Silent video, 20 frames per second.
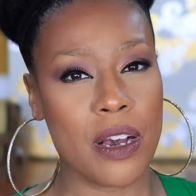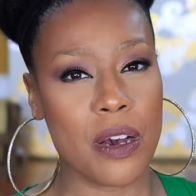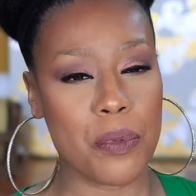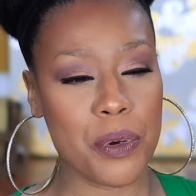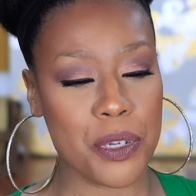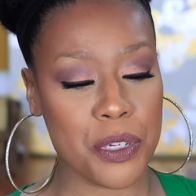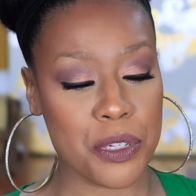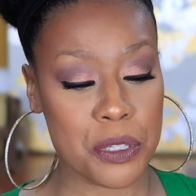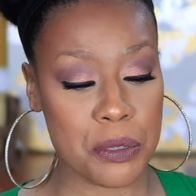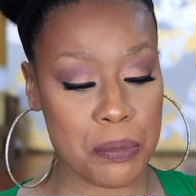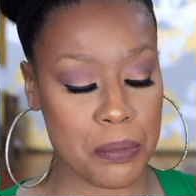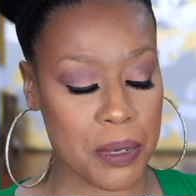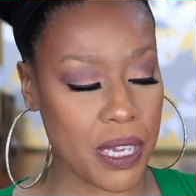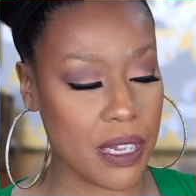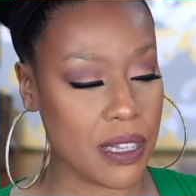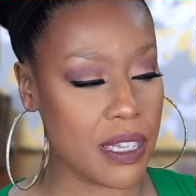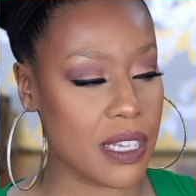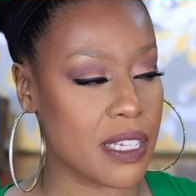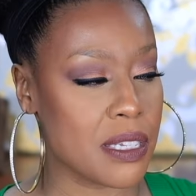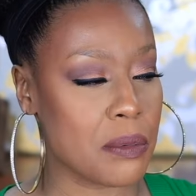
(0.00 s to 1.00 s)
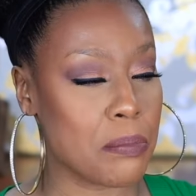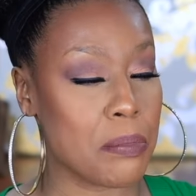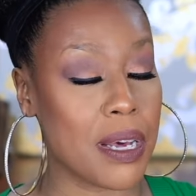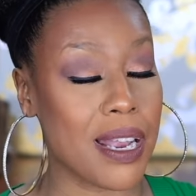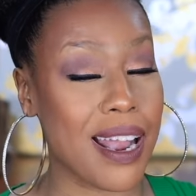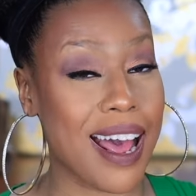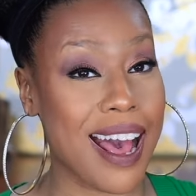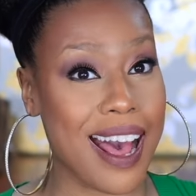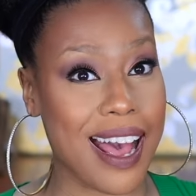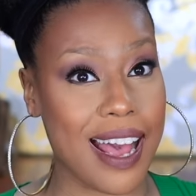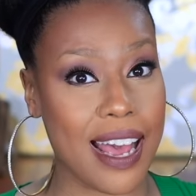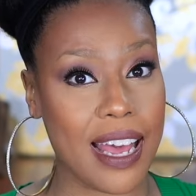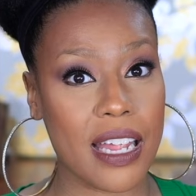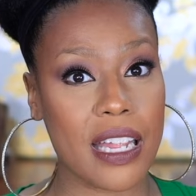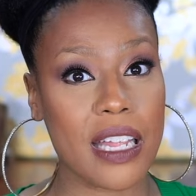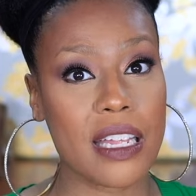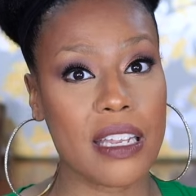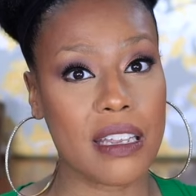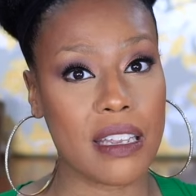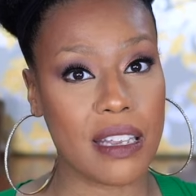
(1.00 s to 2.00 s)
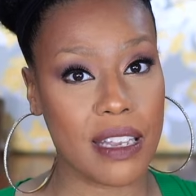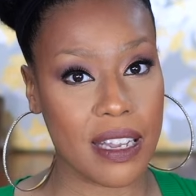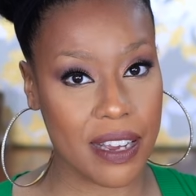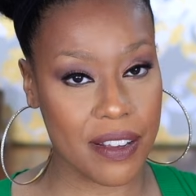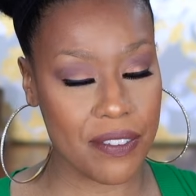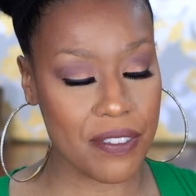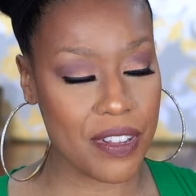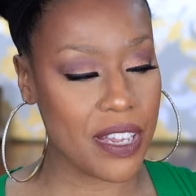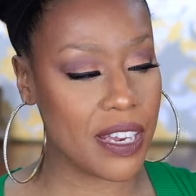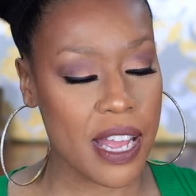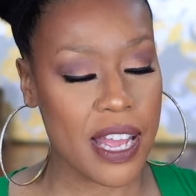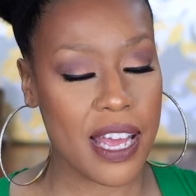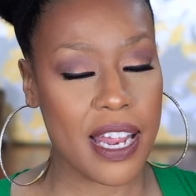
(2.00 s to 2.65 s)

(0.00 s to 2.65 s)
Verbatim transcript: when you smell this, but I love it.